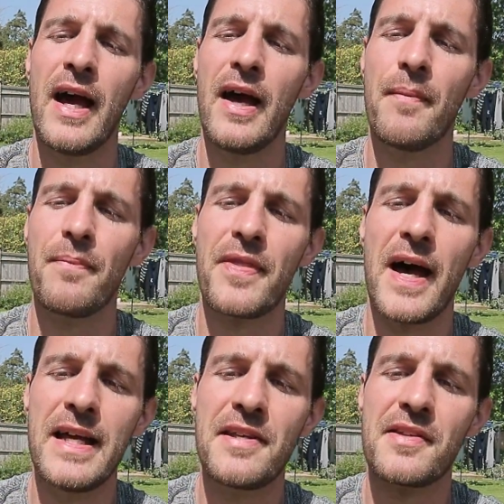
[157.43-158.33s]

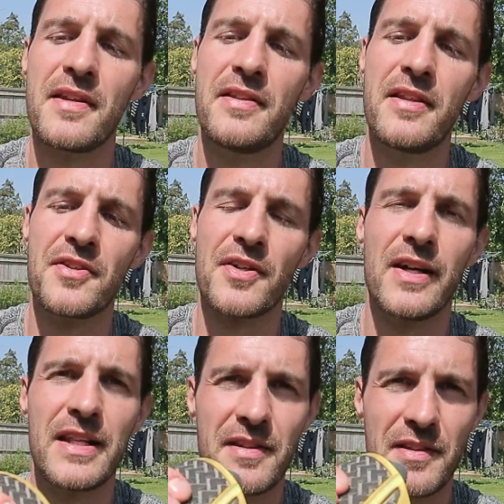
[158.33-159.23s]
That is
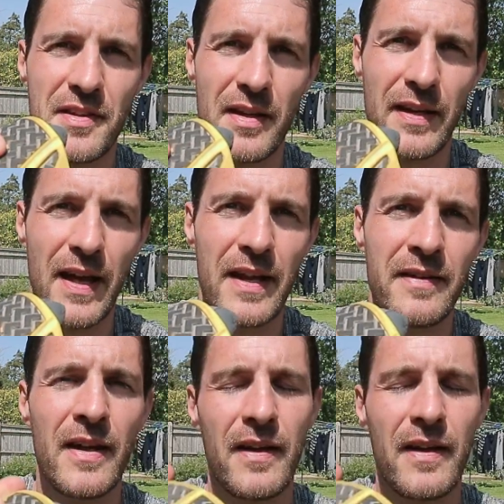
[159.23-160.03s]
designed to, again,